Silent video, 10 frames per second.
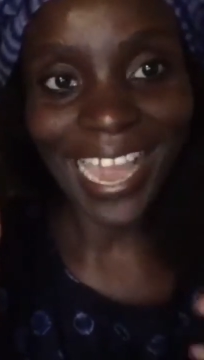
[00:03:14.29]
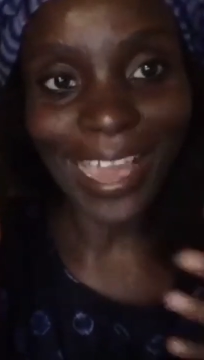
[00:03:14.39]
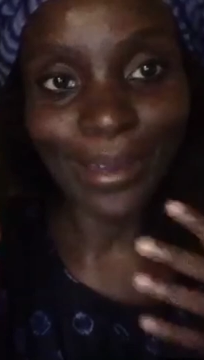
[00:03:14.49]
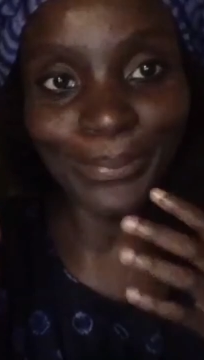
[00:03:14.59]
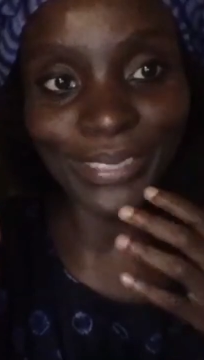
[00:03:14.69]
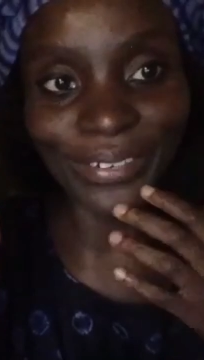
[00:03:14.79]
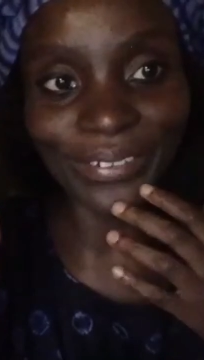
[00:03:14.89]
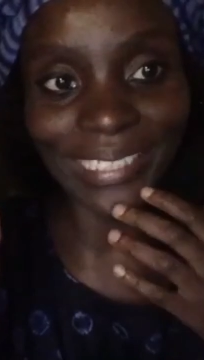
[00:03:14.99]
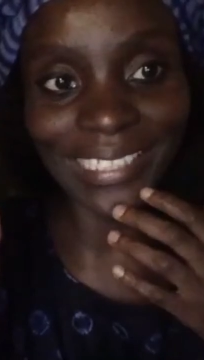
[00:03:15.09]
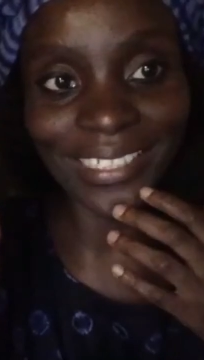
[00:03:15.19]
Um,
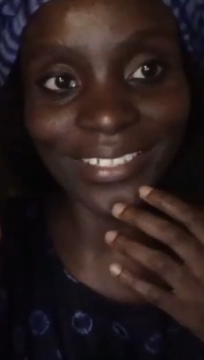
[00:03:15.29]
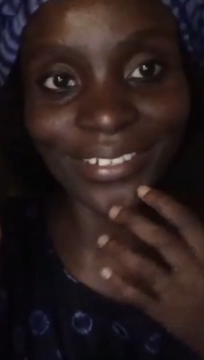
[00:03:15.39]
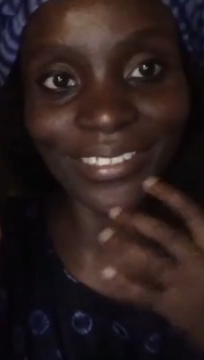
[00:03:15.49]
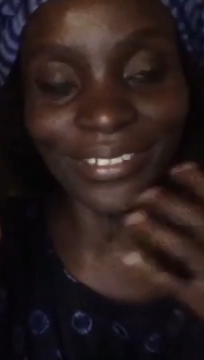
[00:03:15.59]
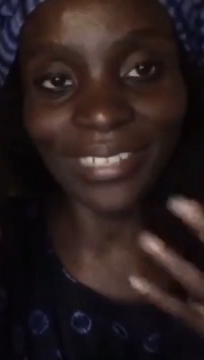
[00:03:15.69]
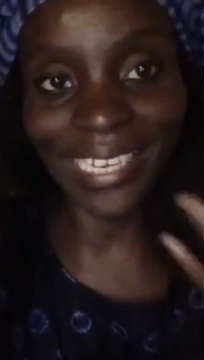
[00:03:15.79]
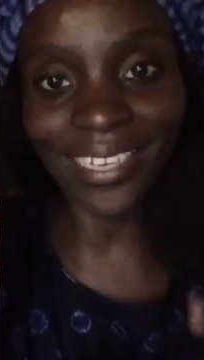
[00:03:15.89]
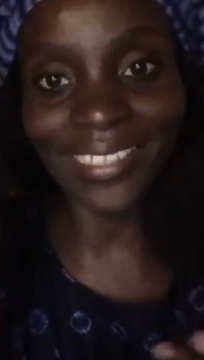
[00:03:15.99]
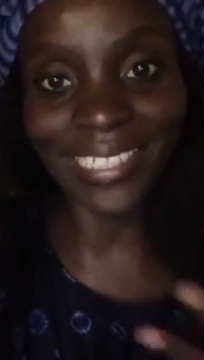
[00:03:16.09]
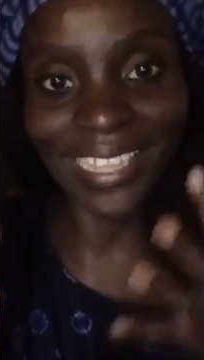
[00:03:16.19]
don't, you know, don't
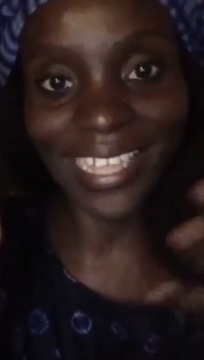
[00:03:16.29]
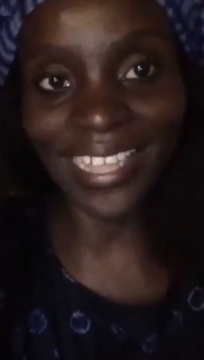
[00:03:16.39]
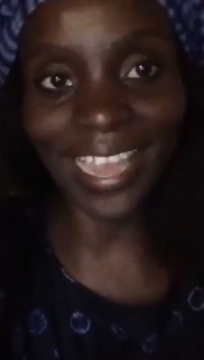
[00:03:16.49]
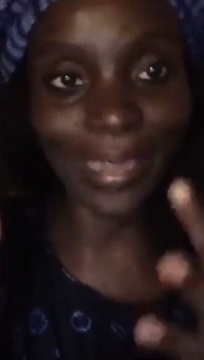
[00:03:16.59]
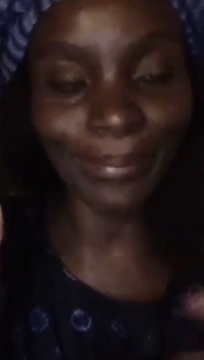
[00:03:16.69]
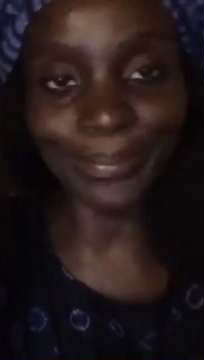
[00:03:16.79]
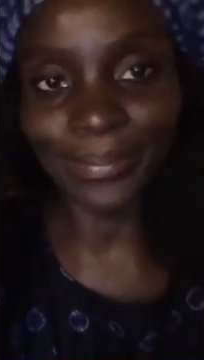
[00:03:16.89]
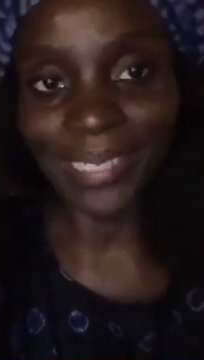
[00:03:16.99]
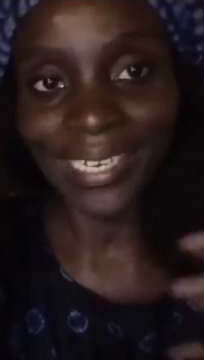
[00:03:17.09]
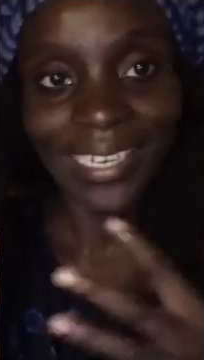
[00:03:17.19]
eat in the
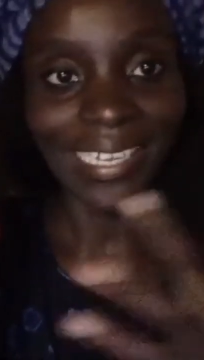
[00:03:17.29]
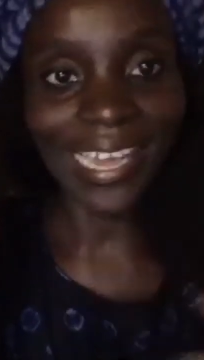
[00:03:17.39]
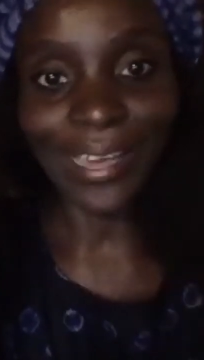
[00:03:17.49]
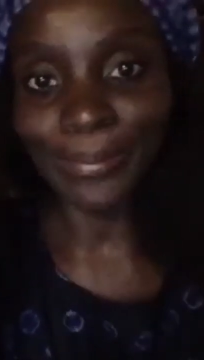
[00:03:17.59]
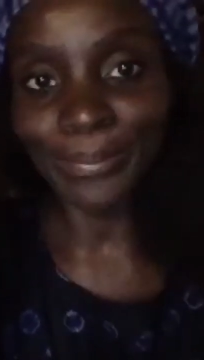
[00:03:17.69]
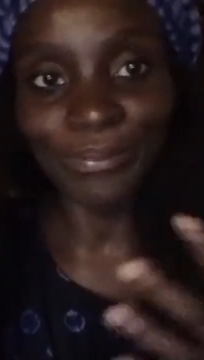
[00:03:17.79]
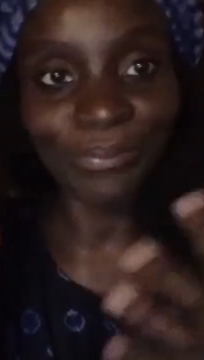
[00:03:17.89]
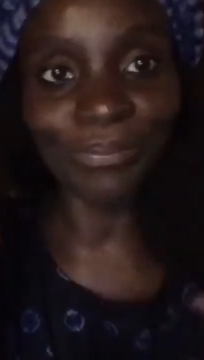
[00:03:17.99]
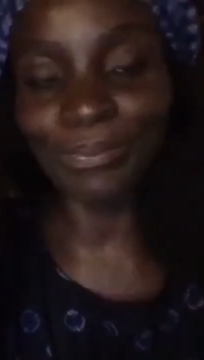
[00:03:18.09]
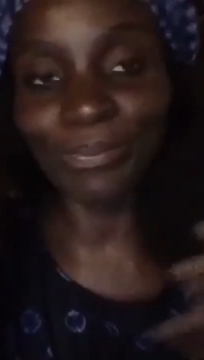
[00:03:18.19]
same
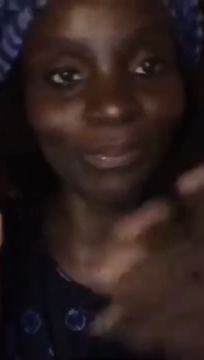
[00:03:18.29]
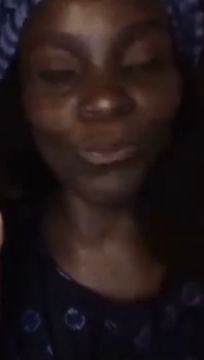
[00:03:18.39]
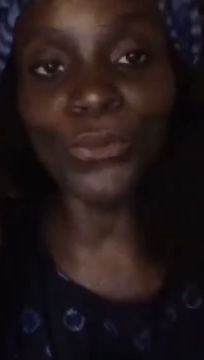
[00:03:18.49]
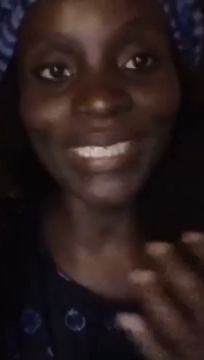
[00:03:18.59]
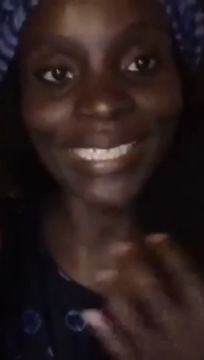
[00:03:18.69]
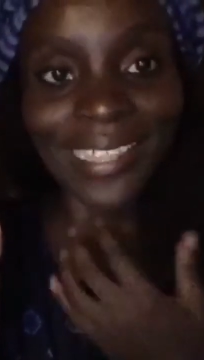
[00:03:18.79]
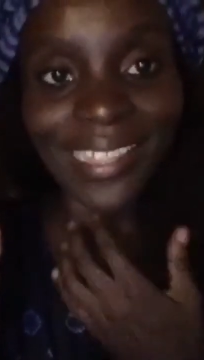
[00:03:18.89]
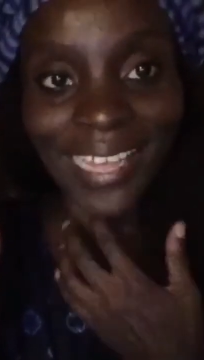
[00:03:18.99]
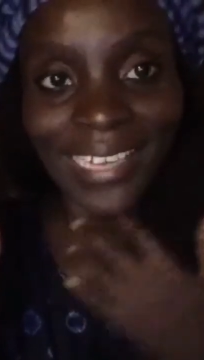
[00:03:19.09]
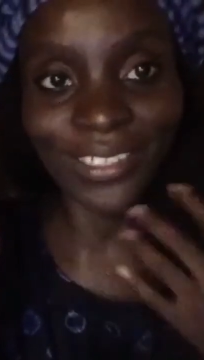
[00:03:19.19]
um,
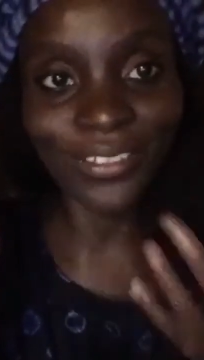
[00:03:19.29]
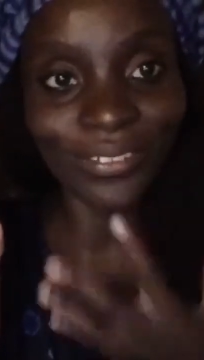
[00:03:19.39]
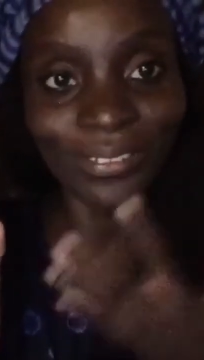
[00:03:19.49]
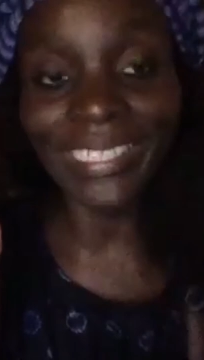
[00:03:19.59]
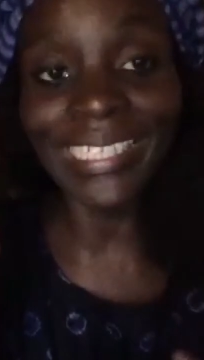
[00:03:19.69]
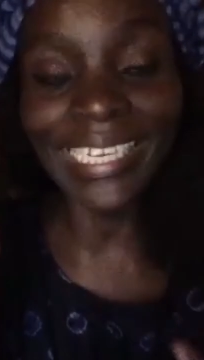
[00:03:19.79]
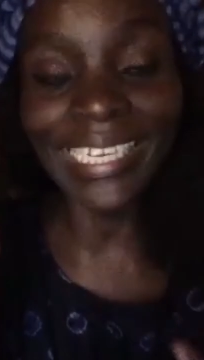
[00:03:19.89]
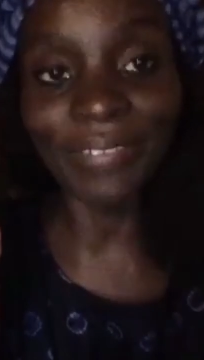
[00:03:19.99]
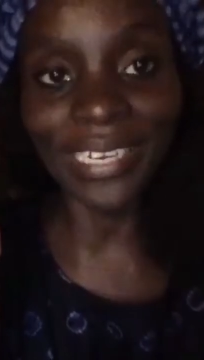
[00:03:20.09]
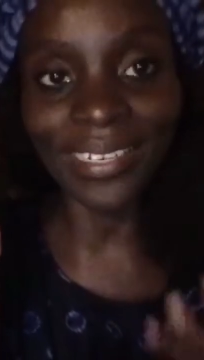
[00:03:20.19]
waters that you
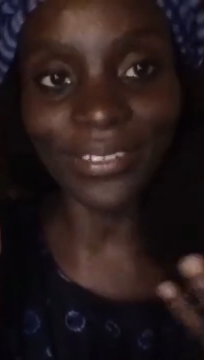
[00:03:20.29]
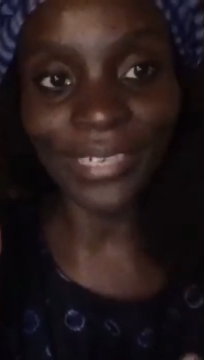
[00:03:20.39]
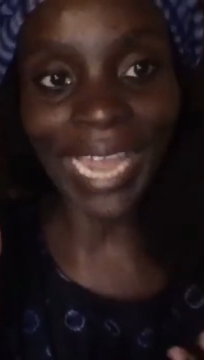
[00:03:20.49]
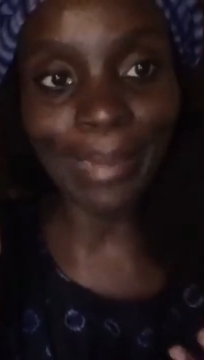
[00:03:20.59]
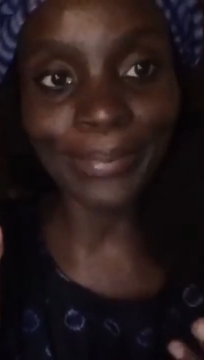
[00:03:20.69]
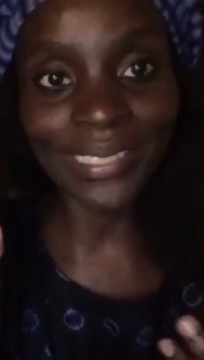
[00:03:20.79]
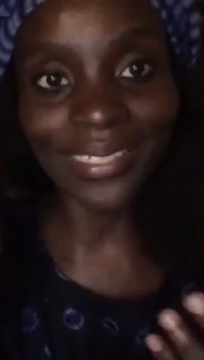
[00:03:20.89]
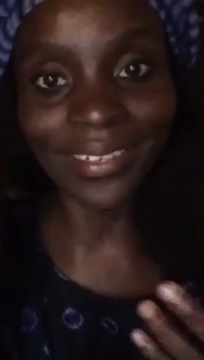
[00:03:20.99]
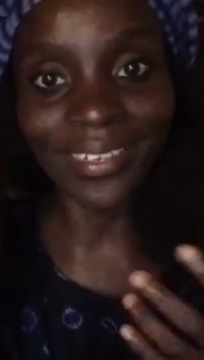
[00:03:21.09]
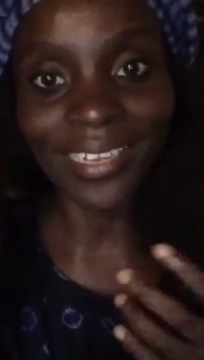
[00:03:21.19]
live in and you inhabit
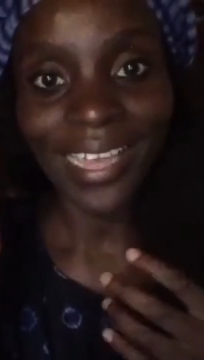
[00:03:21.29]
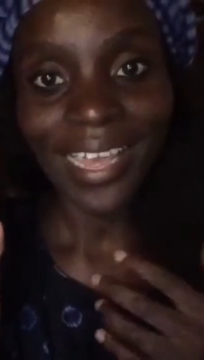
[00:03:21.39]
in.